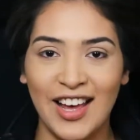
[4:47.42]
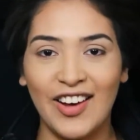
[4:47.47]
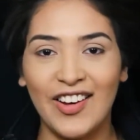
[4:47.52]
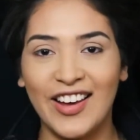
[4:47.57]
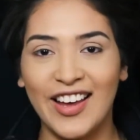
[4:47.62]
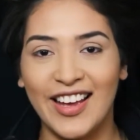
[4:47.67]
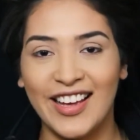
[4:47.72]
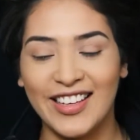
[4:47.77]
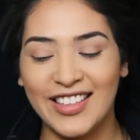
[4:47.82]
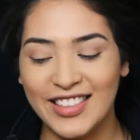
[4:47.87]

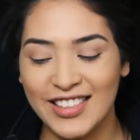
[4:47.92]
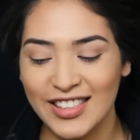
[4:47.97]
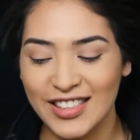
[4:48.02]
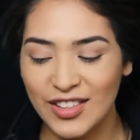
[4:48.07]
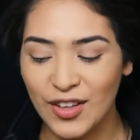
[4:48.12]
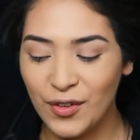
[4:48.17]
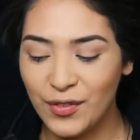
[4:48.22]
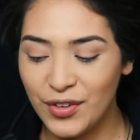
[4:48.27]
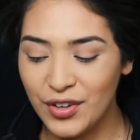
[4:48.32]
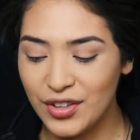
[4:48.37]
Okay,
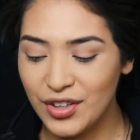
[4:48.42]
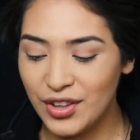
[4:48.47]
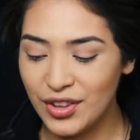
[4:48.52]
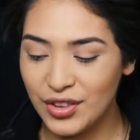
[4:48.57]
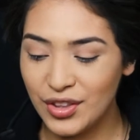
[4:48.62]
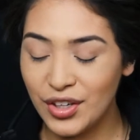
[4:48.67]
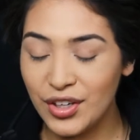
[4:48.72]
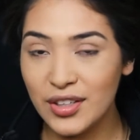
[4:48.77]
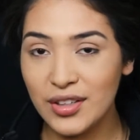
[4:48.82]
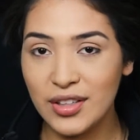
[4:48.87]
so for the
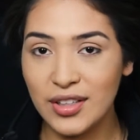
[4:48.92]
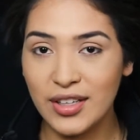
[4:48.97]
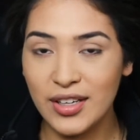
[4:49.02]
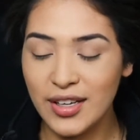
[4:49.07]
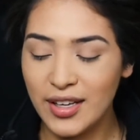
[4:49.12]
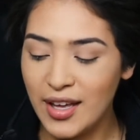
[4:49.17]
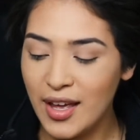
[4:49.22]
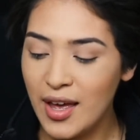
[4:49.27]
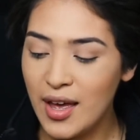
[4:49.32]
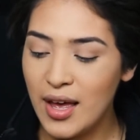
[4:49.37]
third
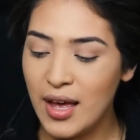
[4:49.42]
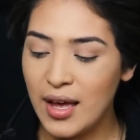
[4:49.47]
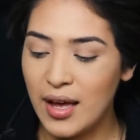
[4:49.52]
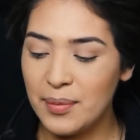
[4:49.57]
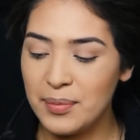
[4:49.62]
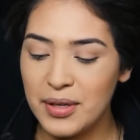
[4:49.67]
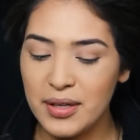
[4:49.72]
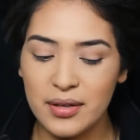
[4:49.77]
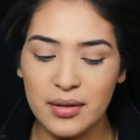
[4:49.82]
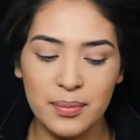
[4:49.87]
look,
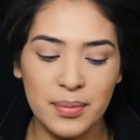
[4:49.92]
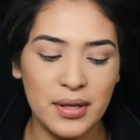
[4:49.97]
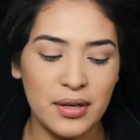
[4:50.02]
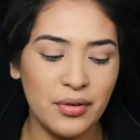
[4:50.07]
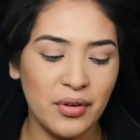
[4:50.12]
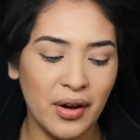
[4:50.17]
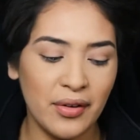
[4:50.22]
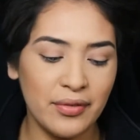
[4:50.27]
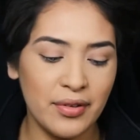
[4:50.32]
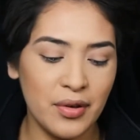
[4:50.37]
I'm gonna be
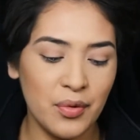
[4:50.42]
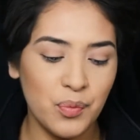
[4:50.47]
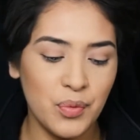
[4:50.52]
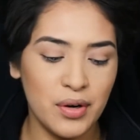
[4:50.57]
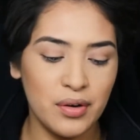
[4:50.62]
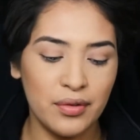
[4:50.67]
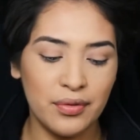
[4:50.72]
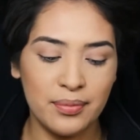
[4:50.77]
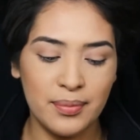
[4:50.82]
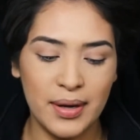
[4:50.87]
grabbing
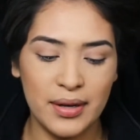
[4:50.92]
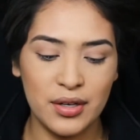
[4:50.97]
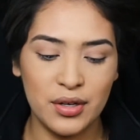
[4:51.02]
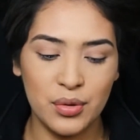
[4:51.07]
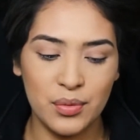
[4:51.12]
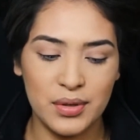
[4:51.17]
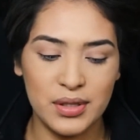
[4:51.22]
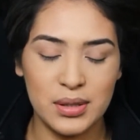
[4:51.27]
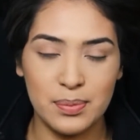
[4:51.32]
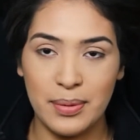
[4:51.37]
one of my
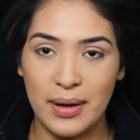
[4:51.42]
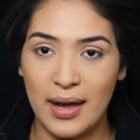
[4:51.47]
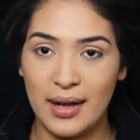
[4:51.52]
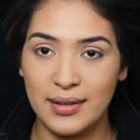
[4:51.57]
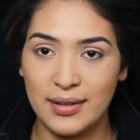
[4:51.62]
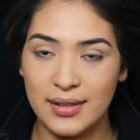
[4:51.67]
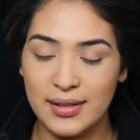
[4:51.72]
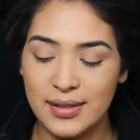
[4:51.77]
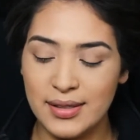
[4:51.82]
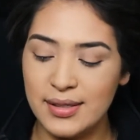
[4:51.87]
newest
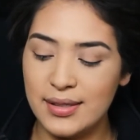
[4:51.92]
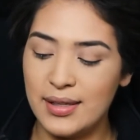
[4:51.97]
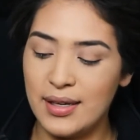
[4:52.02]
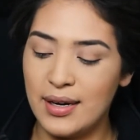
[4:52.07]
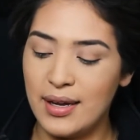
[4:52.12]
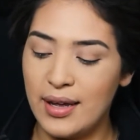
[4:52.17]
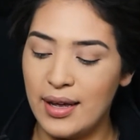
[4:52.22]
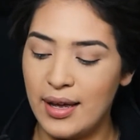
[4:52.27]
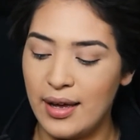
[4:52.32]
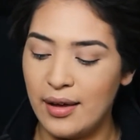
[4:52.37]
palettes that
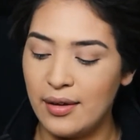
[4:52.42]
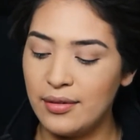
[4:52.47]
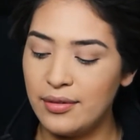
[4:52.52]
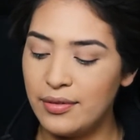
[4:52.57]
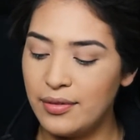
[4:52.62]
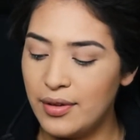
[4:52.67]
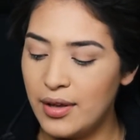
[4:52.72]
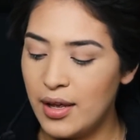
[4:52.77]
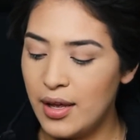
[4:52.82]
I have.